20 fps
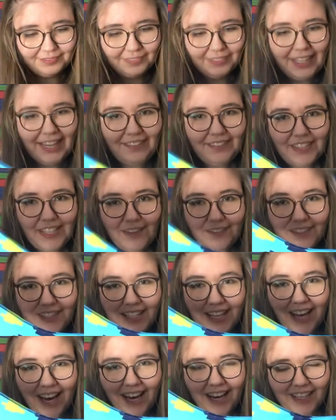We have some
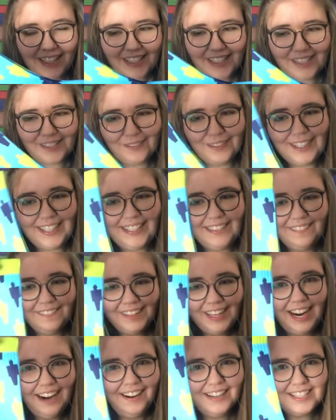socks with
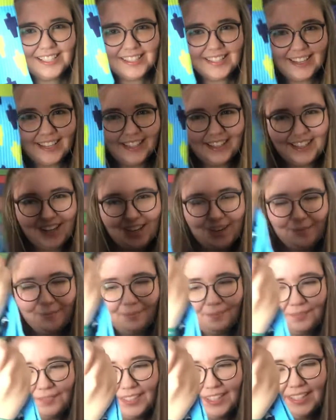Carls on
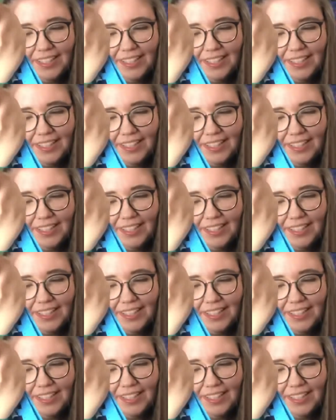them.